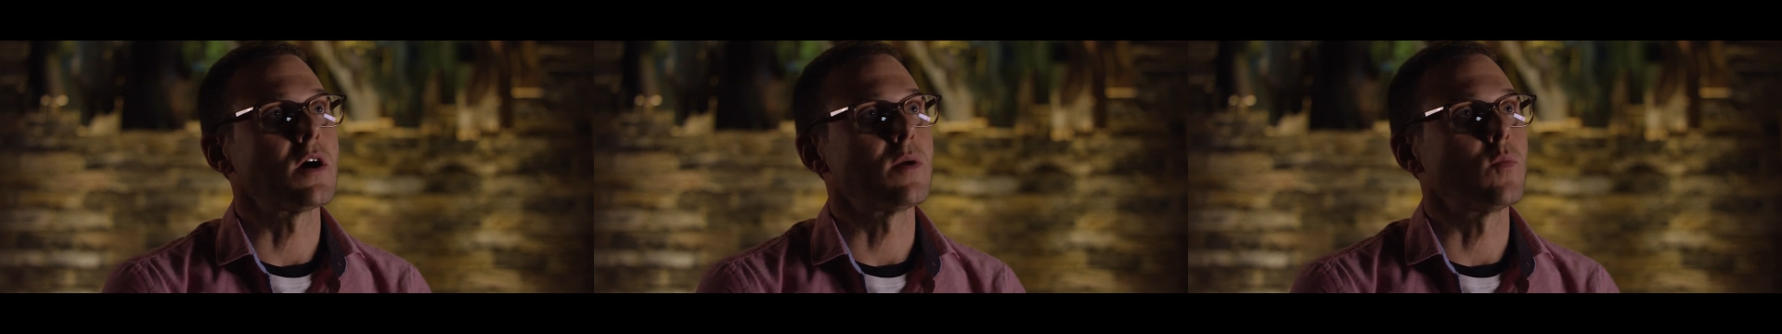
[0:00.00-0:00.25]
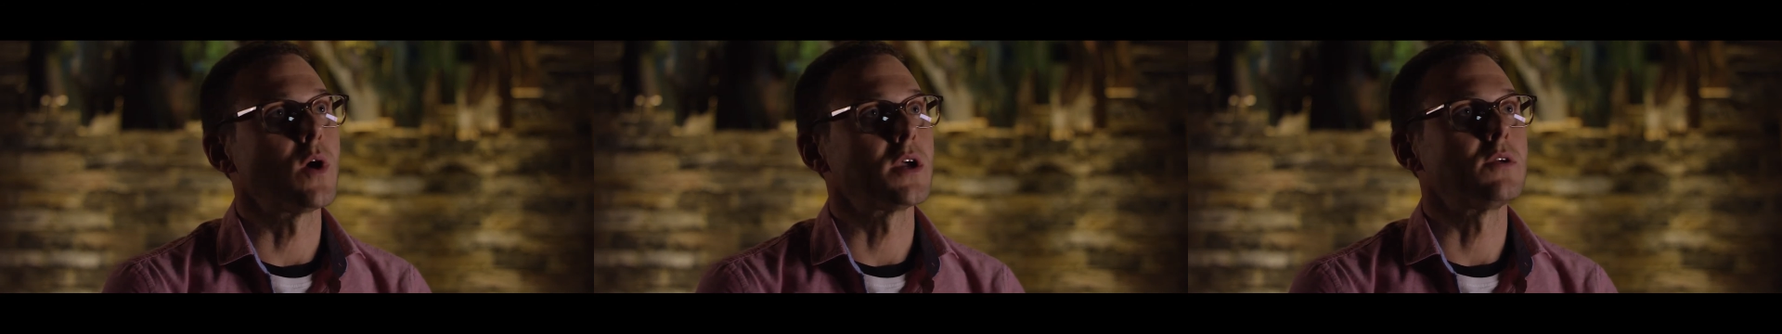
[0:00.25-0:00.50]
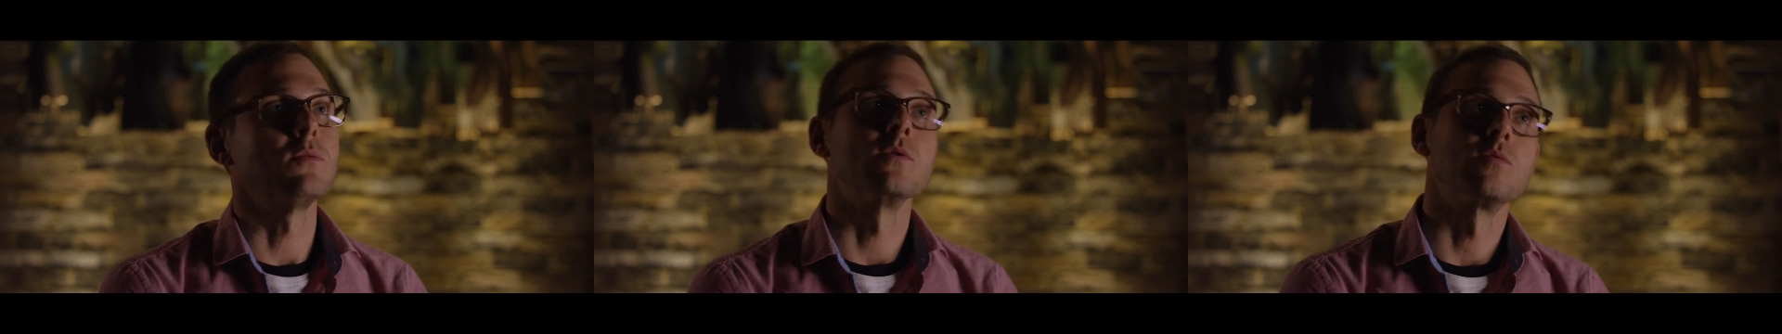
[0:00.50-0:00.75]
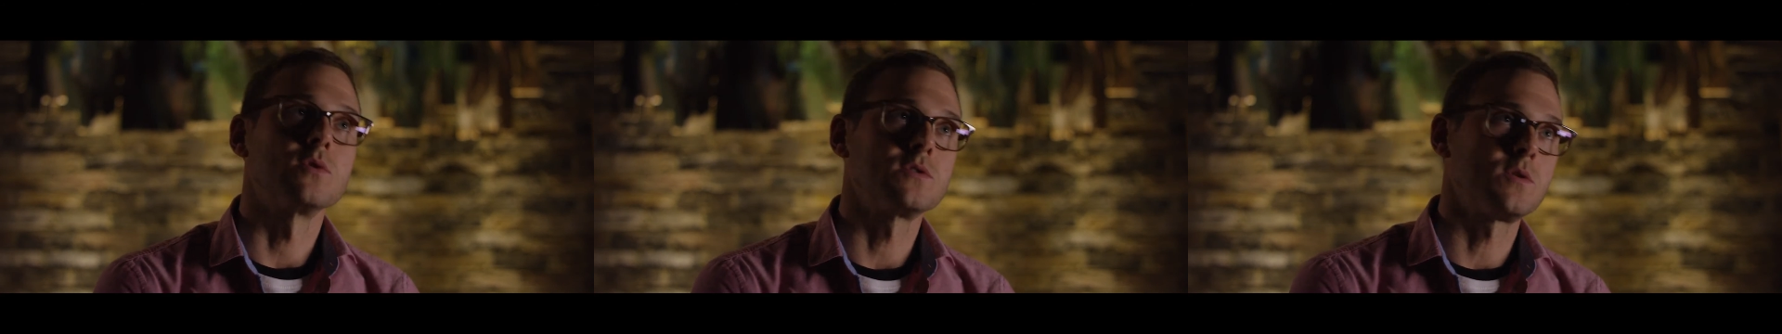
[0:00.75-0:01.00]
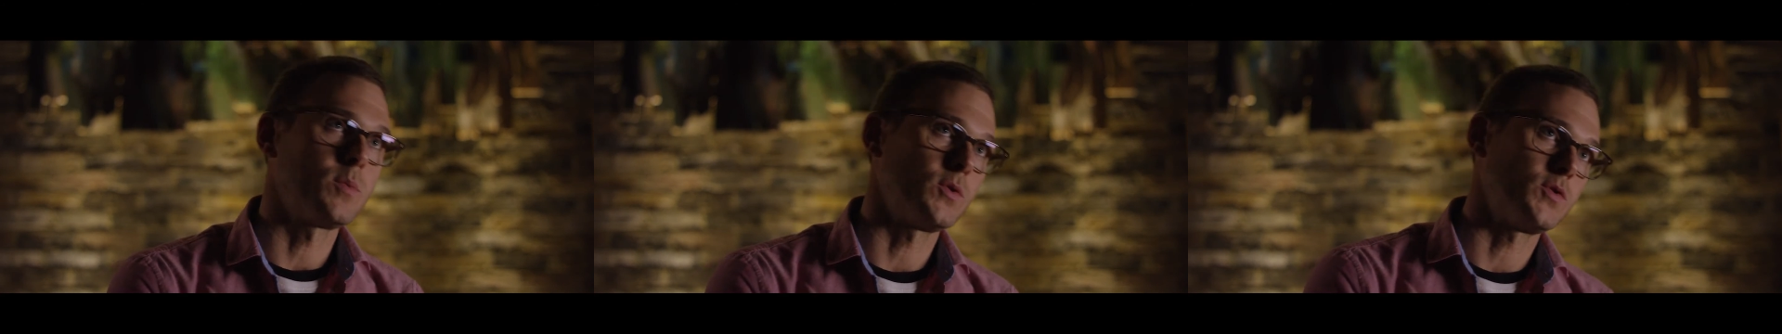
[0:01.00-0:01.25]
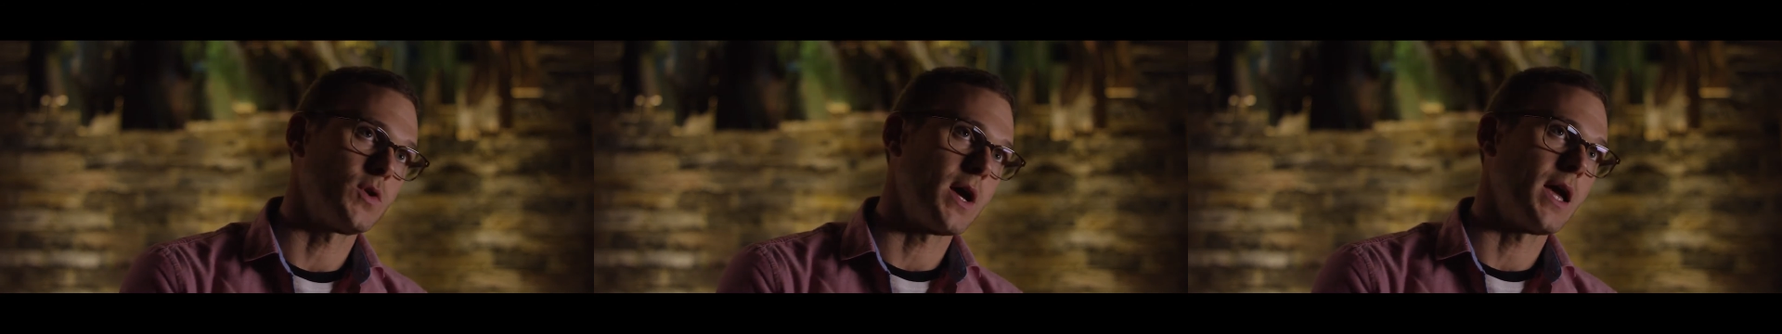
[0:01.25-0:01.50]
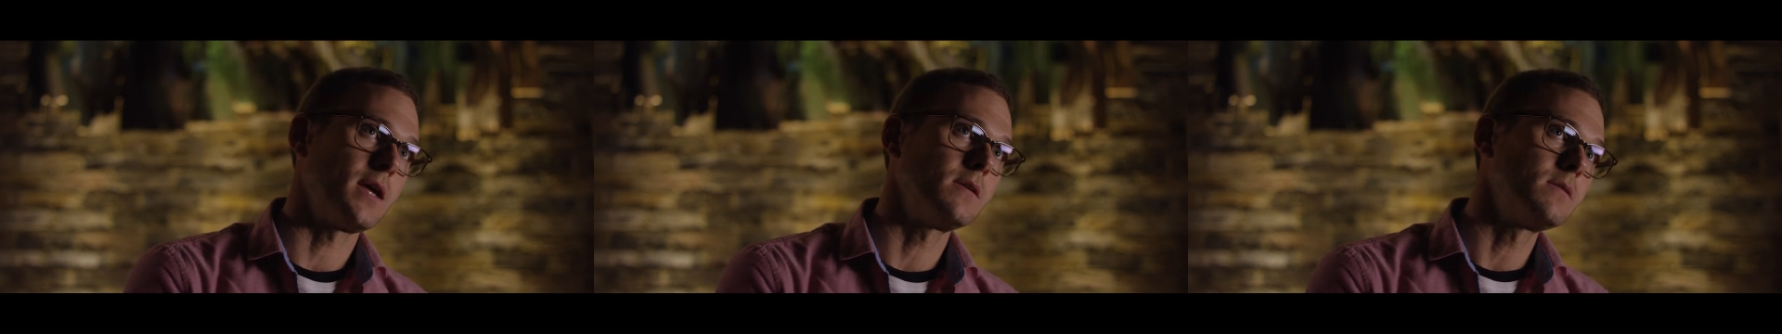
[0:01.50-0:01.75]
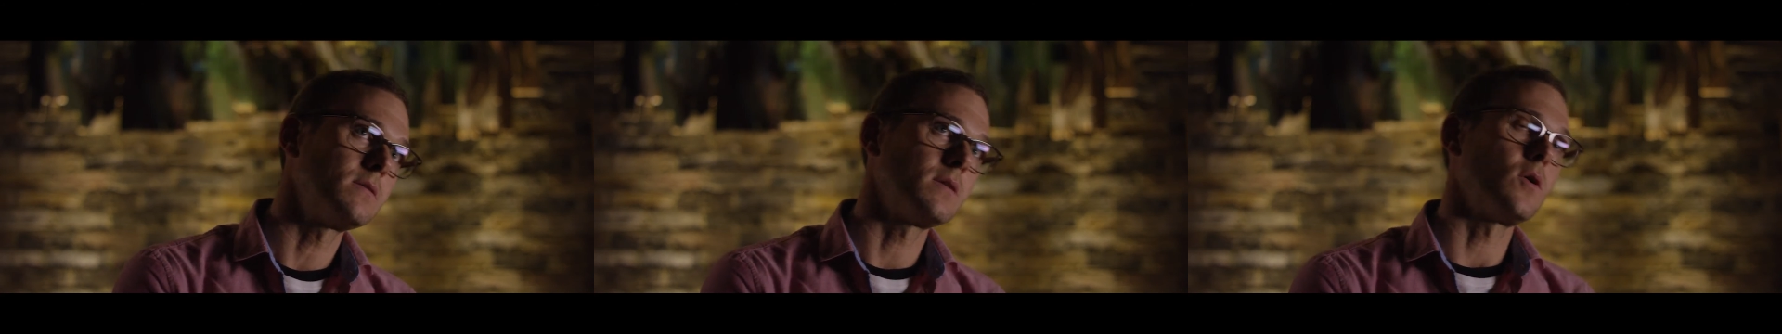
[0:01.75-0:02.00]
that I'm working with wants to
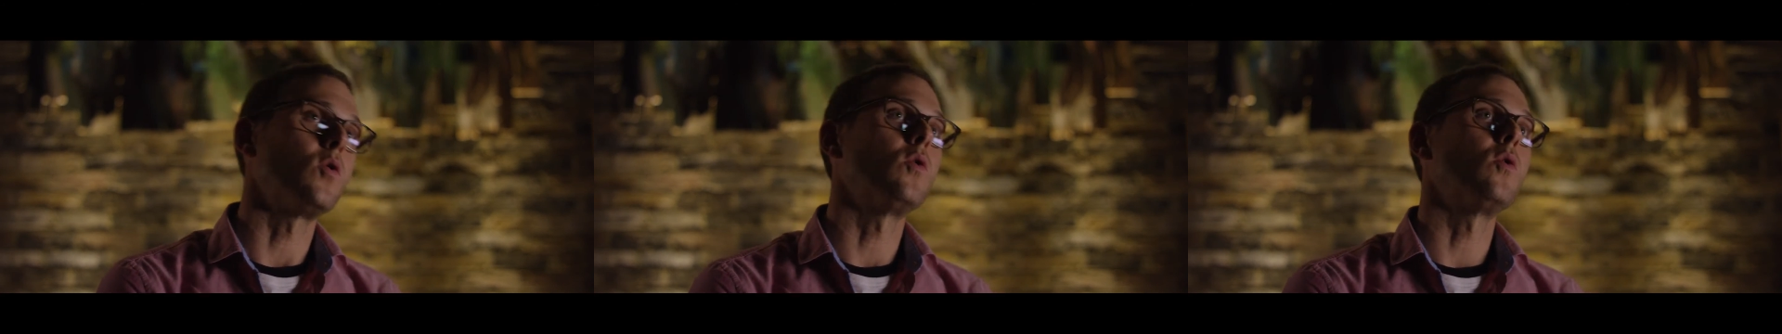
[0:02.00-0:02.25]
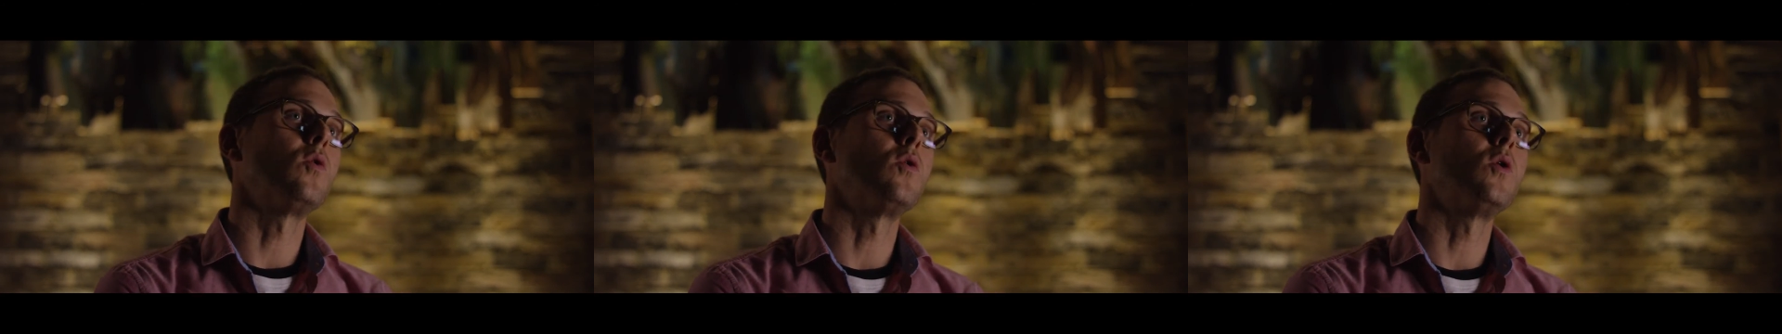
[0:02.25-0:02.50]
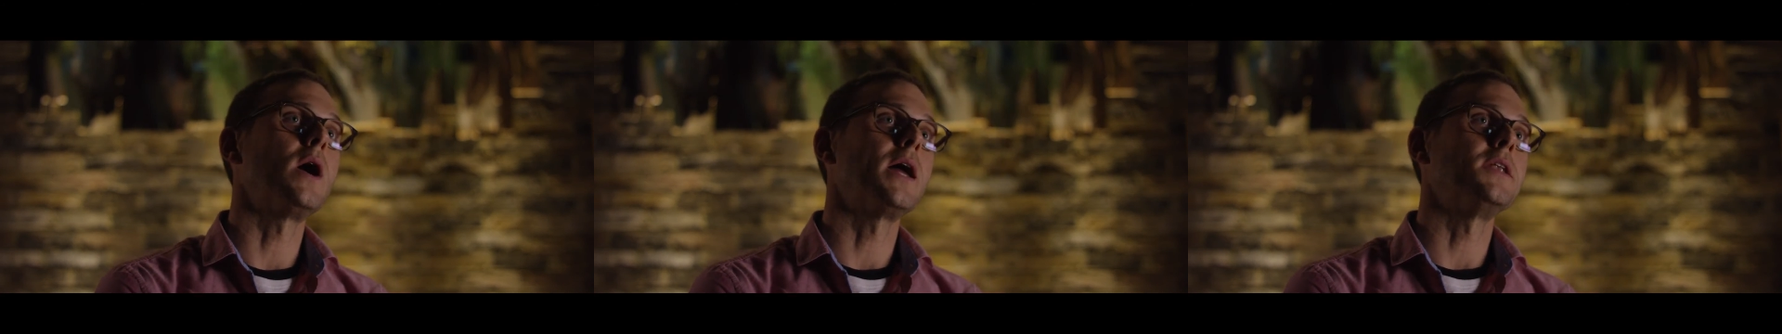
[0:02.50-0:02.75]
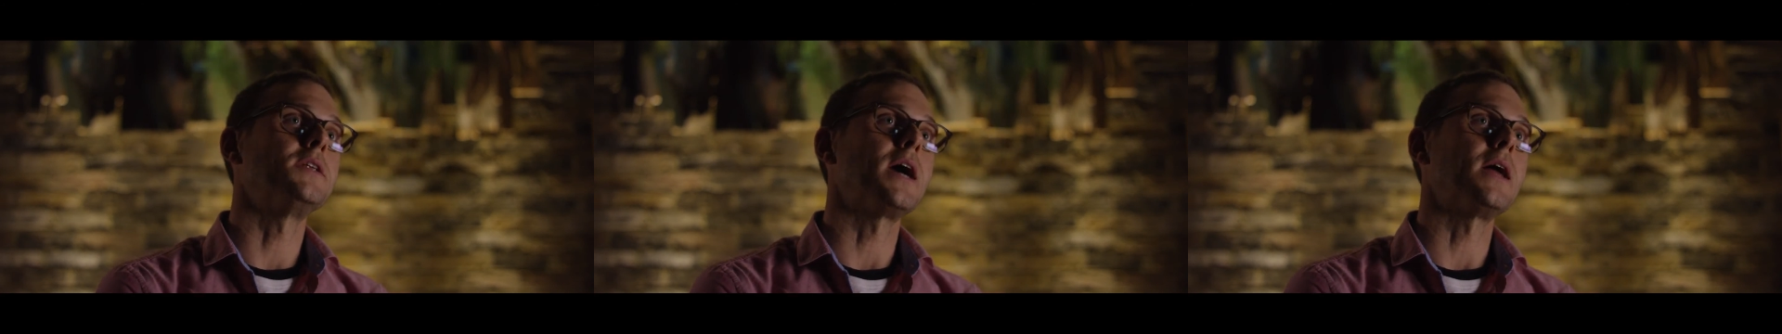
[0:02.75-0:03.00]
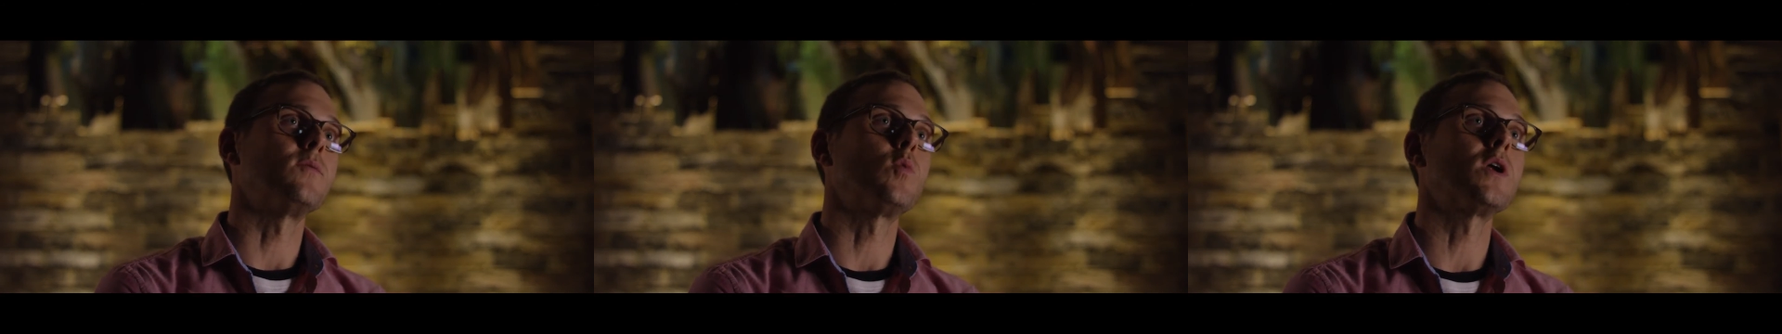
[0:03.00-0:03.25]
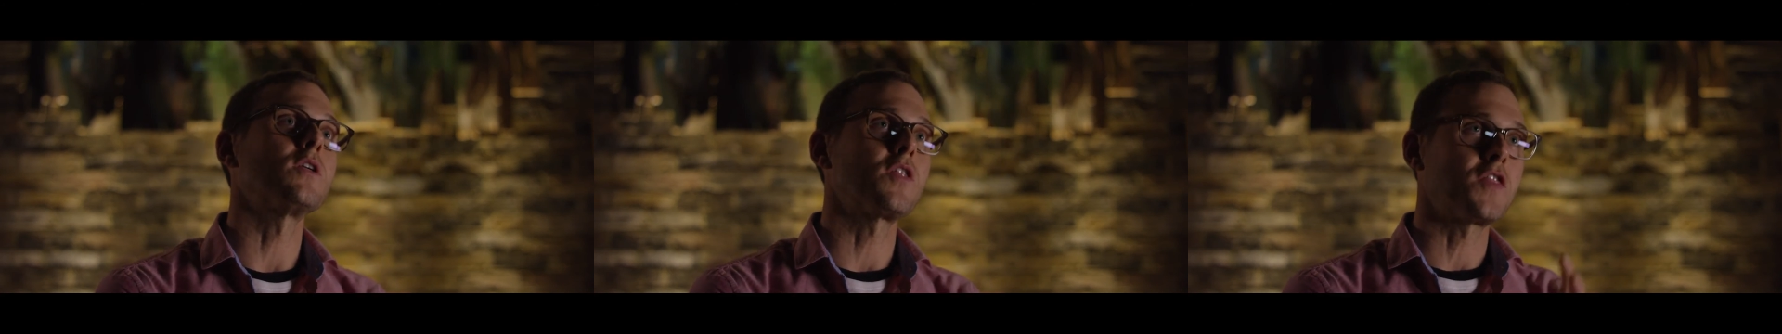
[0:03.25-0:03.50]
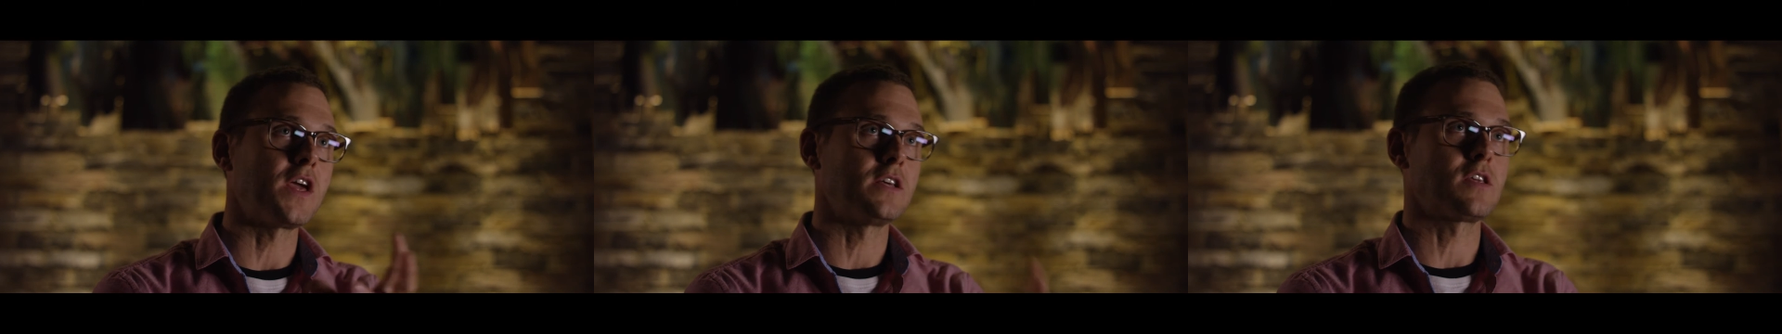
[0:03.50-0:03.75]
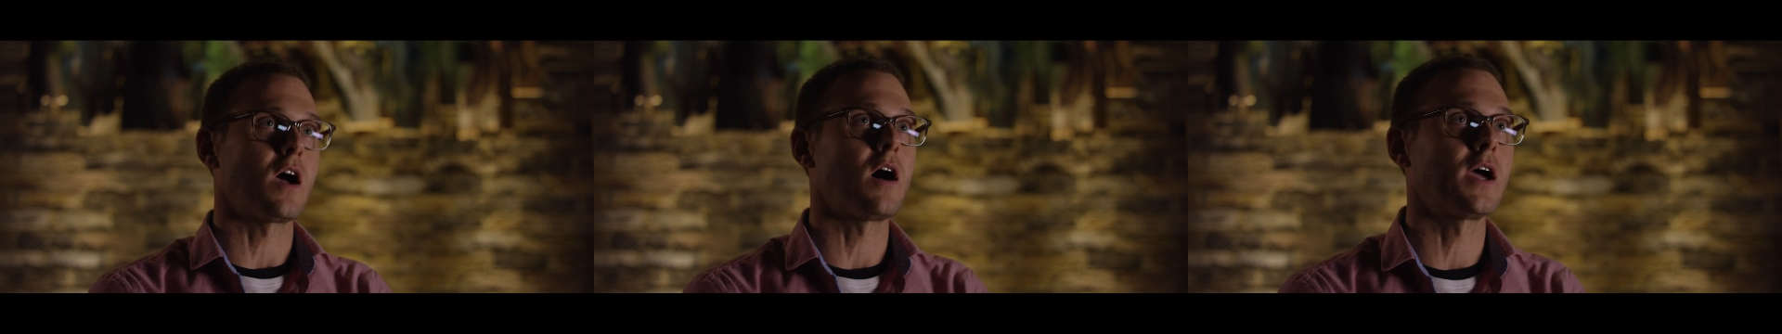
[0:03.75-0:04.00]
portray. And one of the things